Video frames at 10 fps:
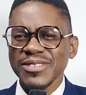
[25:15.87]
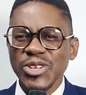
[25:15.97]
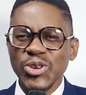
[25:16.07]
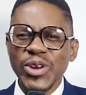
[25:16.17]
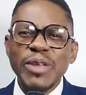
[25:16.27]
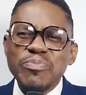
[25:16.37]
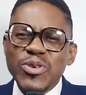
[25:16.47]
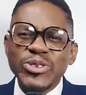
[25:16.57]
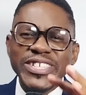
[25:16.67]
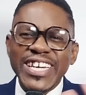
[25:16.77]
you know, that
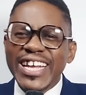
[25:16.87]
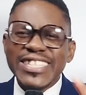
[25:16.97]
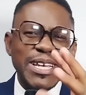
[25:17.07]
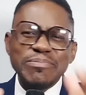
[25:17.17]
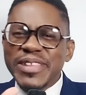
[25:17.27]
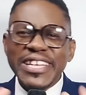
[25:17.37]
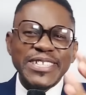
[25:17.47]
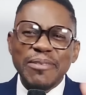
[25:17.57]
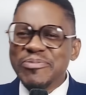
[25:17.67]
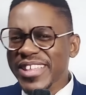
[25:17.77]
political something,
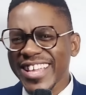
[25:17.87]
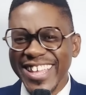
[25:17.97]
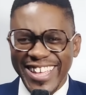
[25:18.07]
something,